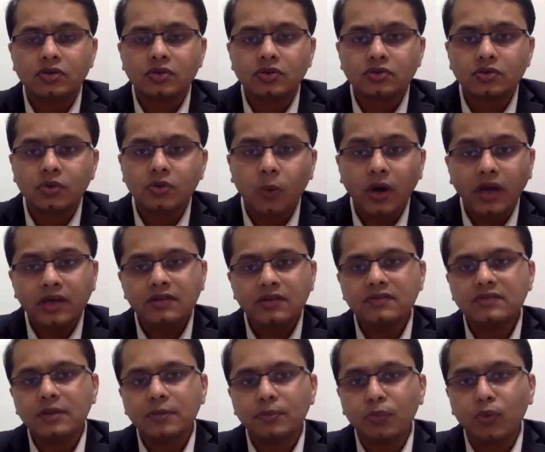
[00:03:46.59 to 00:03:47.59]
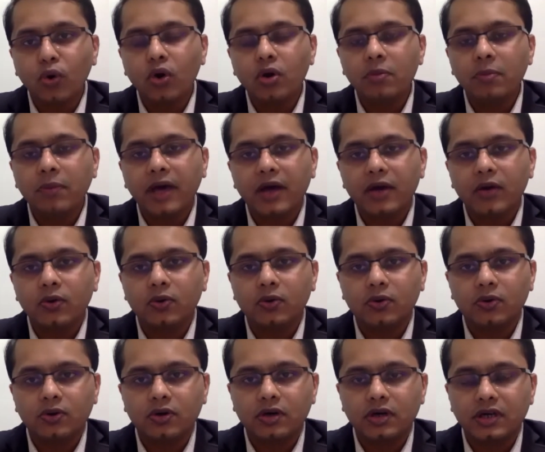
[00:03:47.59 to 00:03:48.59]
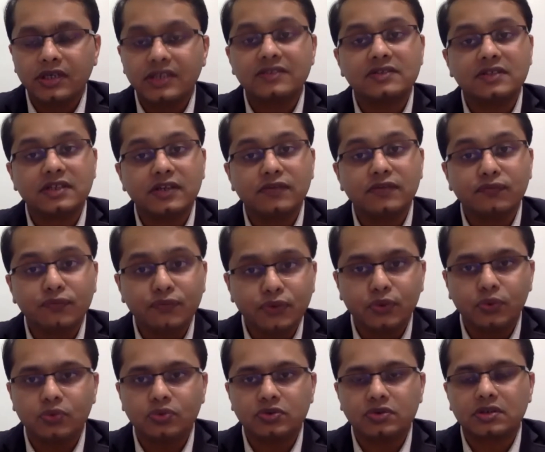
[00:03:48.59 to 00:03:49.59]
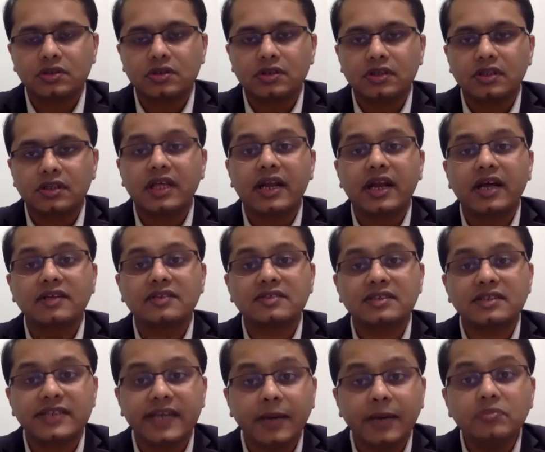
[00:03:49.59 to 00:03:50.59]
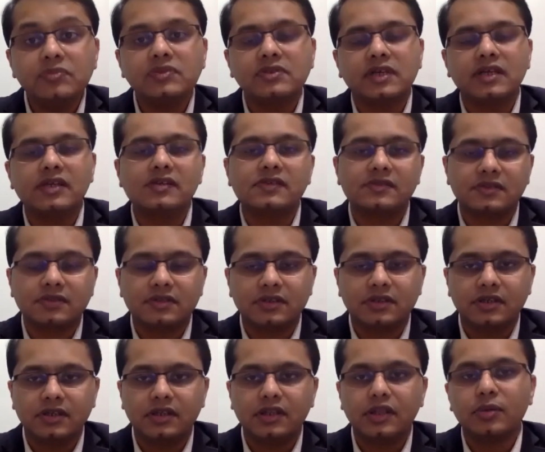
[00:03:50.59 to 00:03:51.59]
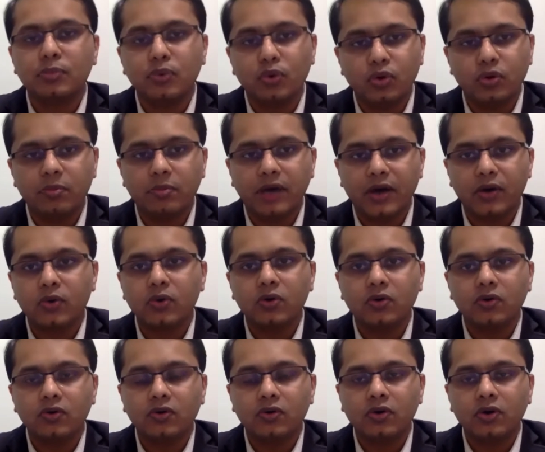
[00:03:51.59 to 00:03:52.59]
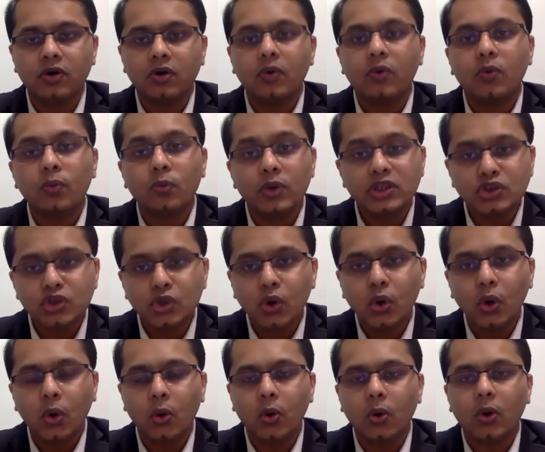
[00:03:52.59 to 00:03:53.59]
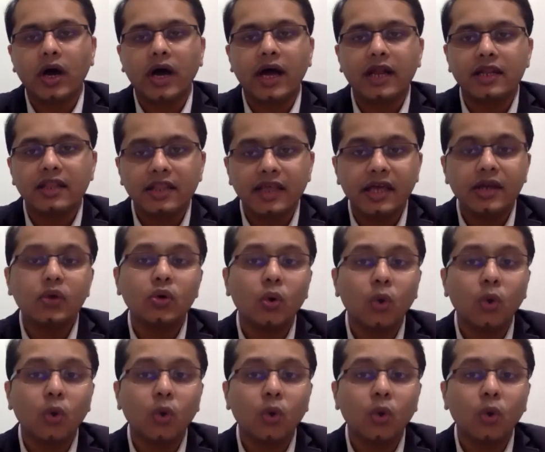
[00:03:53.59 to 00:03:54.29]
So once the bone marrow is infused, there are stem cells in the bone marrow which go and then